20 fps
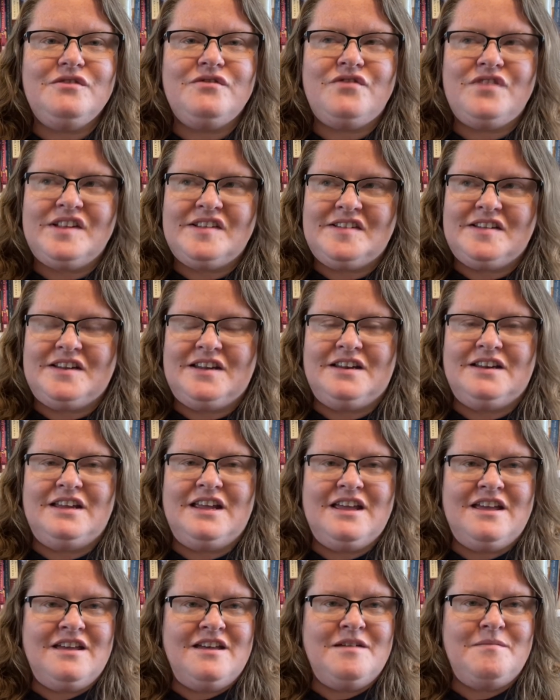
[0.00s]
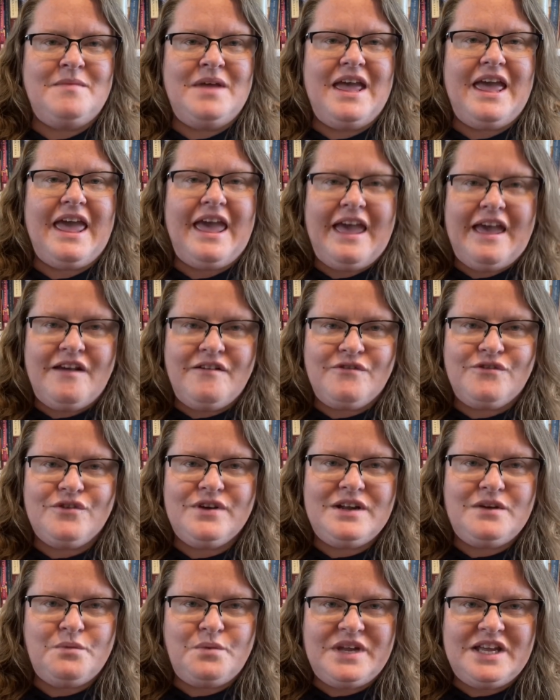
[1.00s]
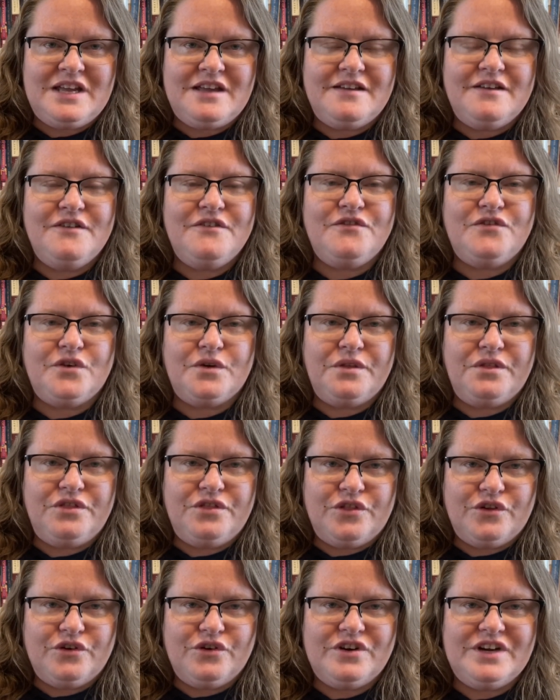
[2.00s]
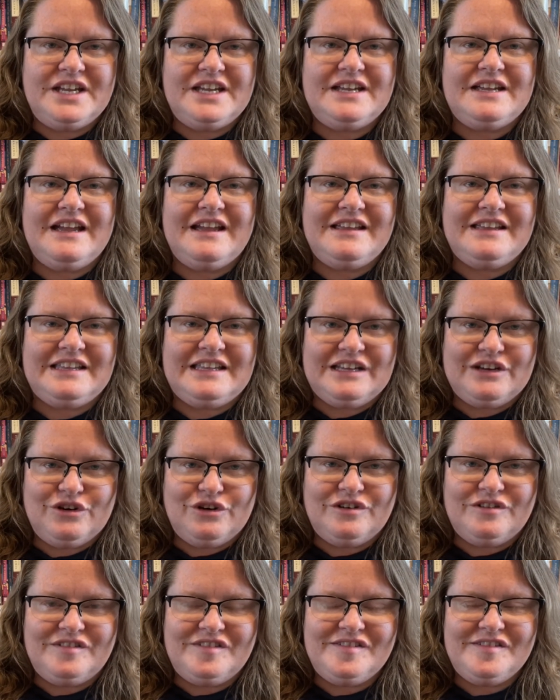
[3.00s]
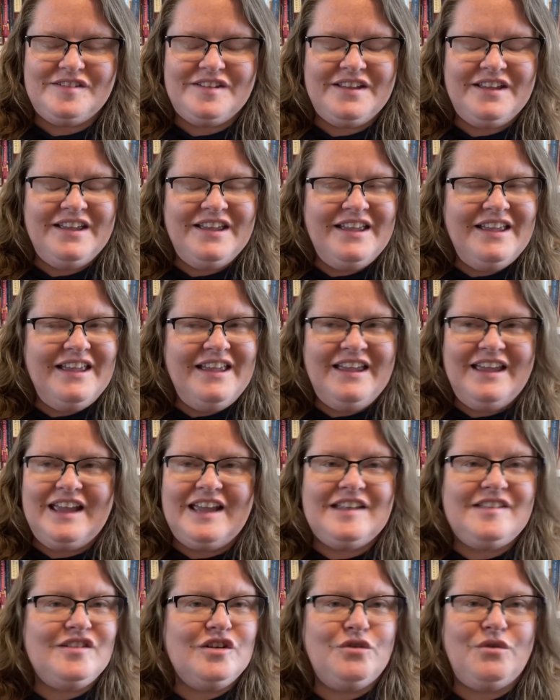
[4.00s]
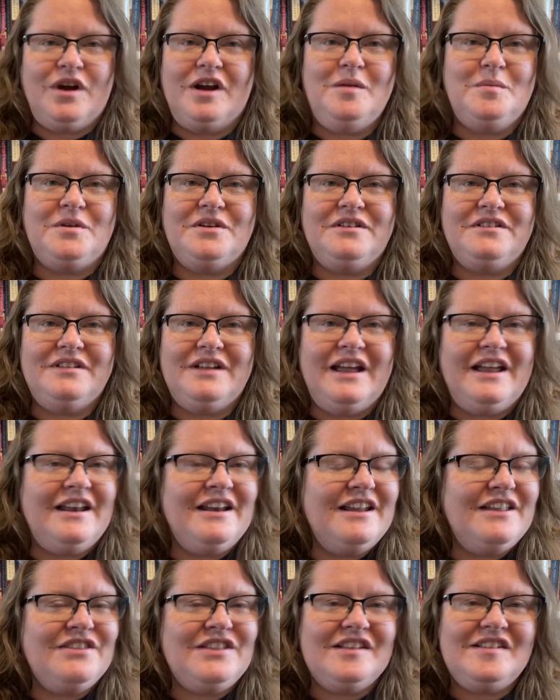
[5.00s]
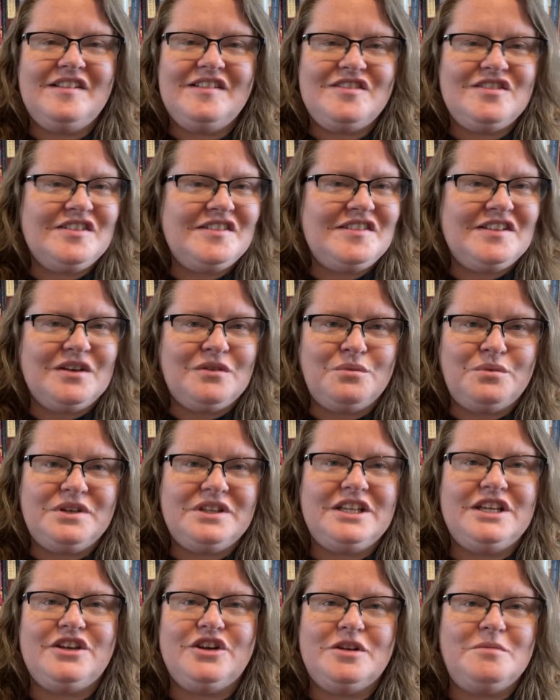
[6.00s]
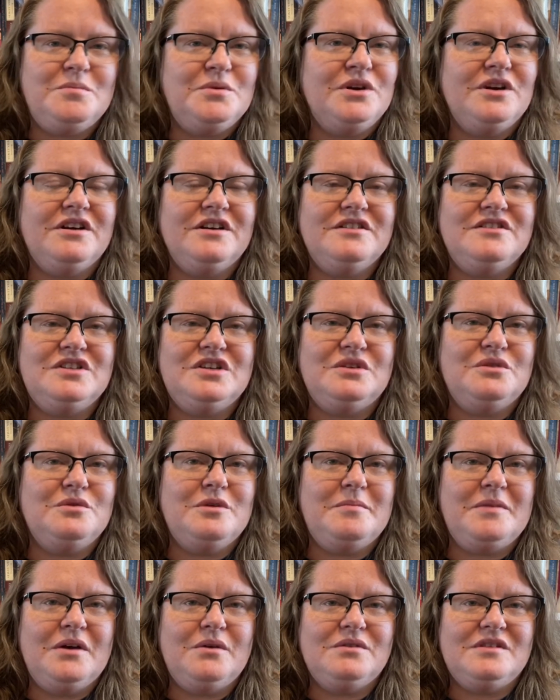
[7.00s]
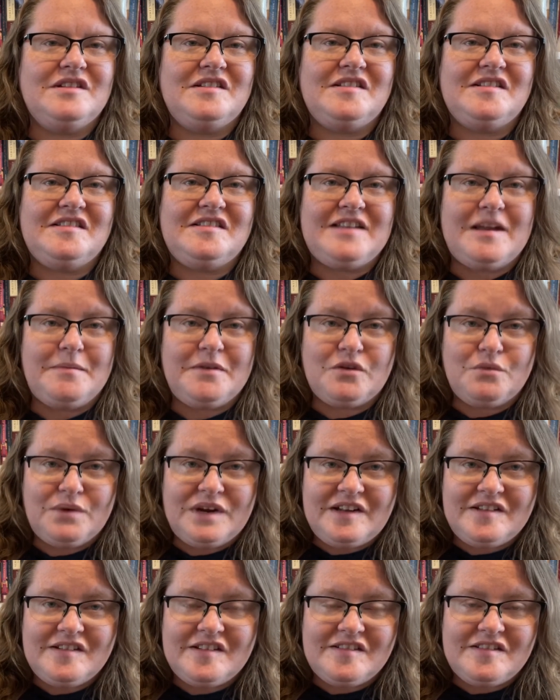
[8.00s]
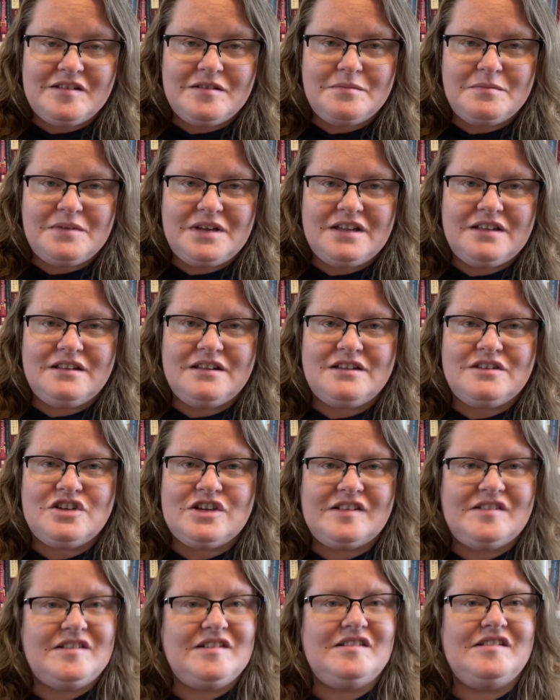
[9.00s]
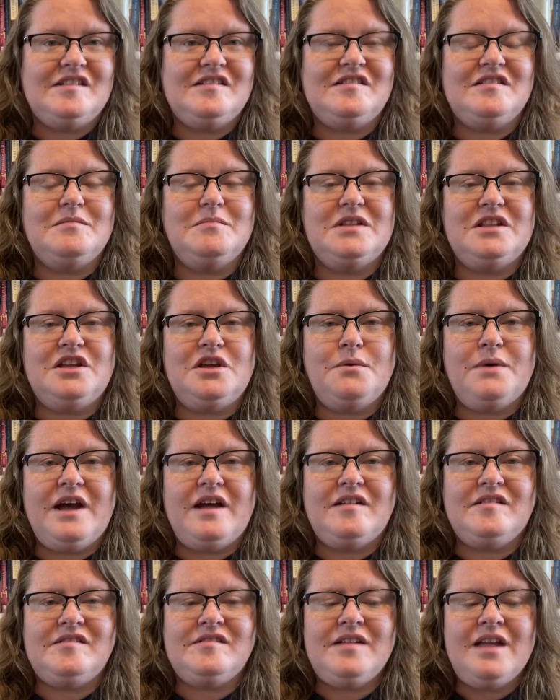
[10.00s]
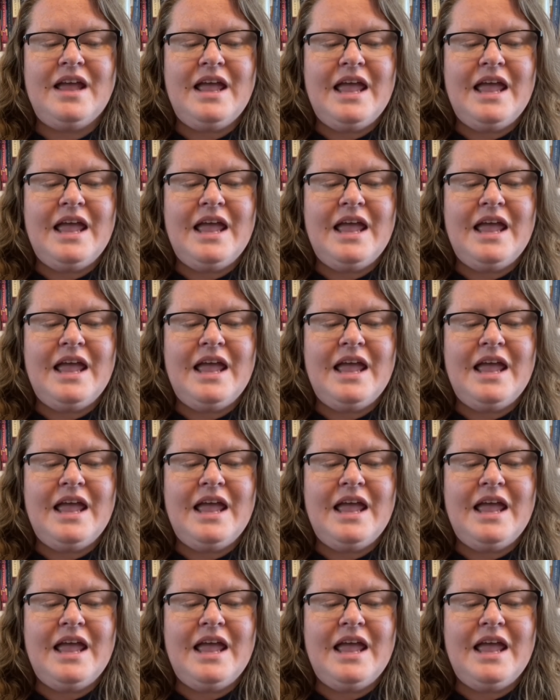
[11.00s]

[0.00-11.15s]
visited him every week for 30 years. It's incredible. And this is just a really good book, too, about the systemic racism in the justice system in the US